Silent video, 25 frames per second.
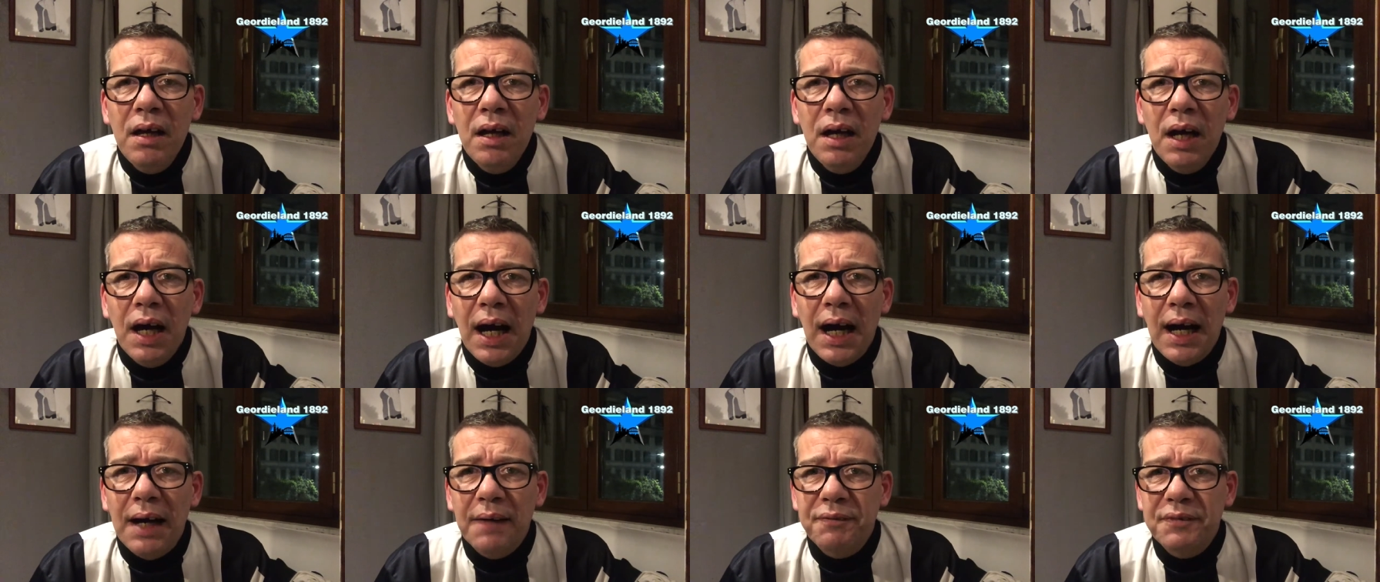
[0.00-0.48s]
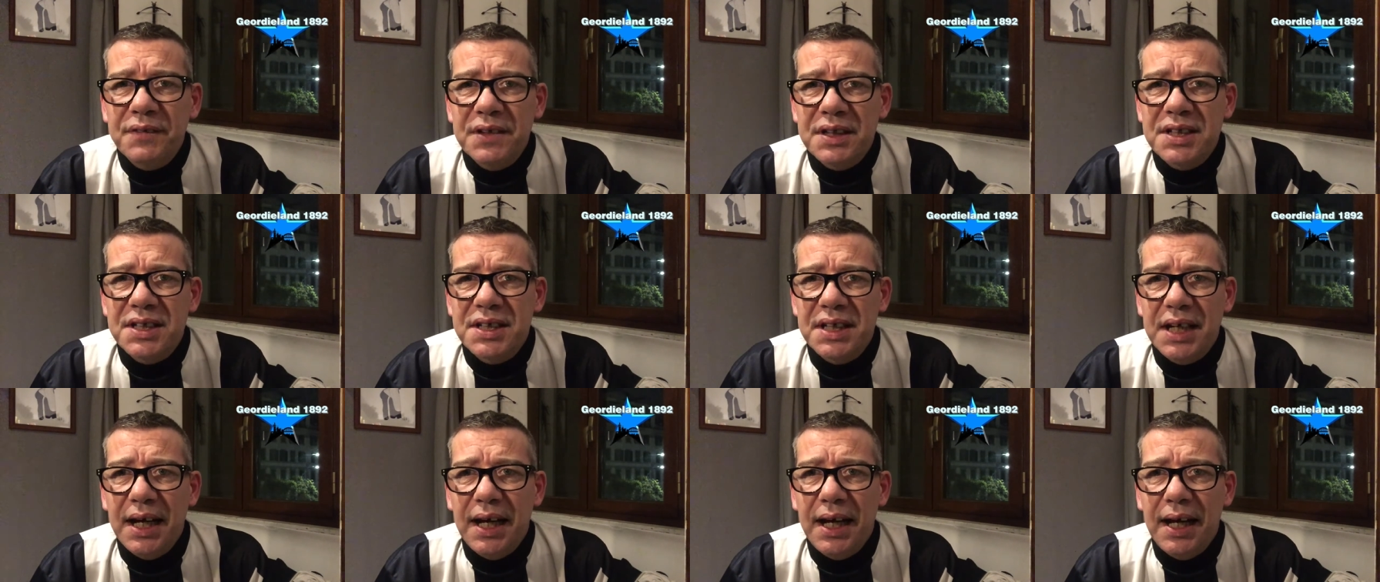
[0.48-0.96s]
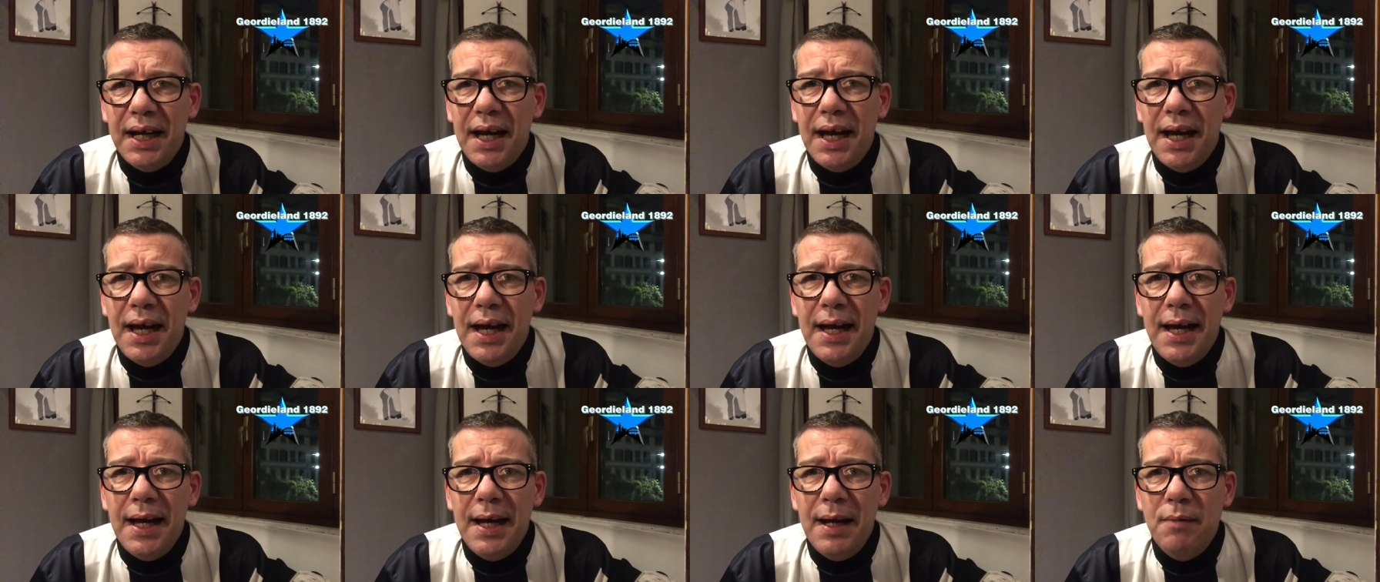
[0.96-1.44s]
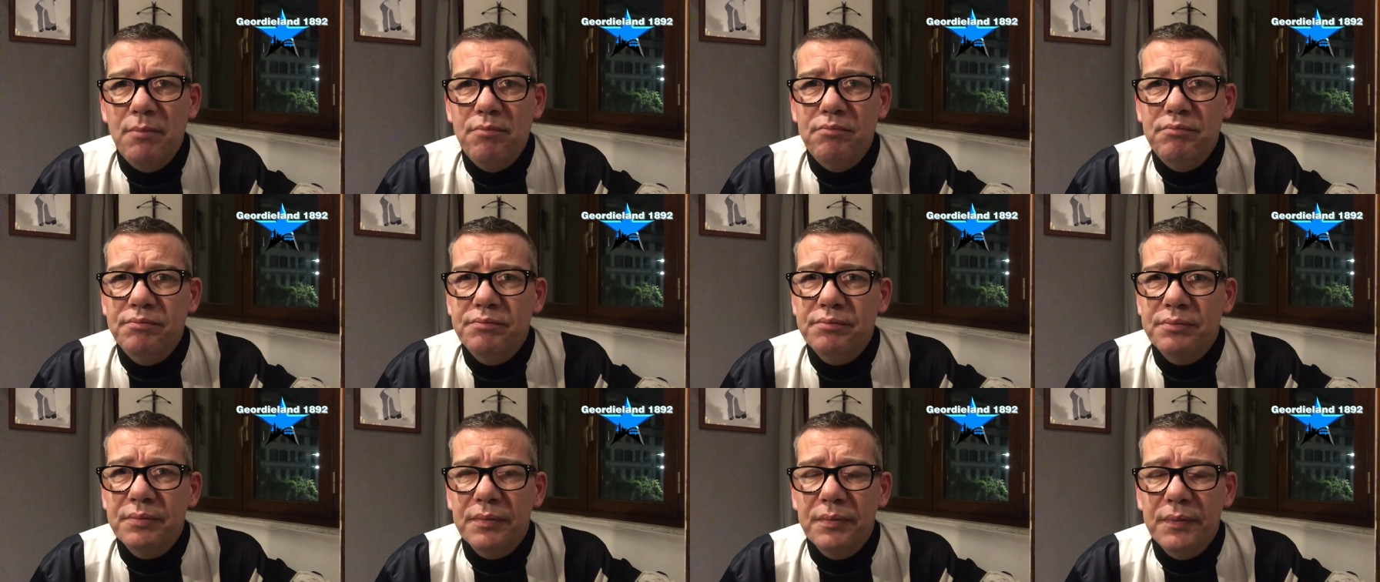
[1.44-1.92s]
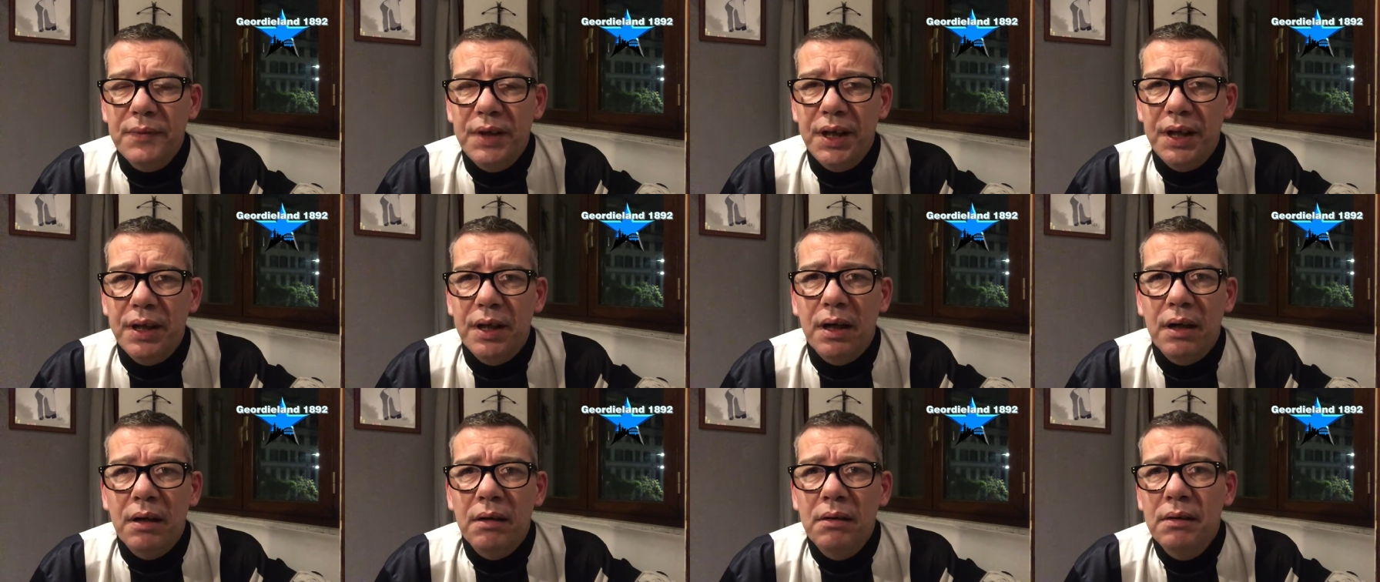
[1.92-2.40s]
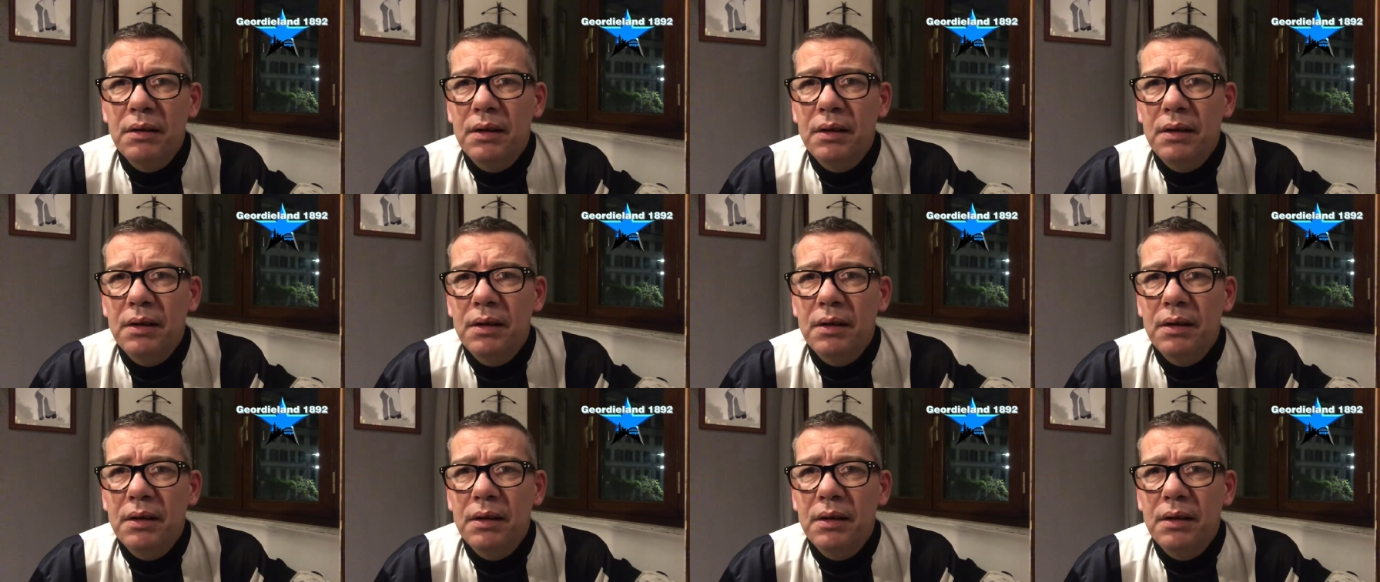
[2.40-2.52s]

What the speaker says: I have to say, you know,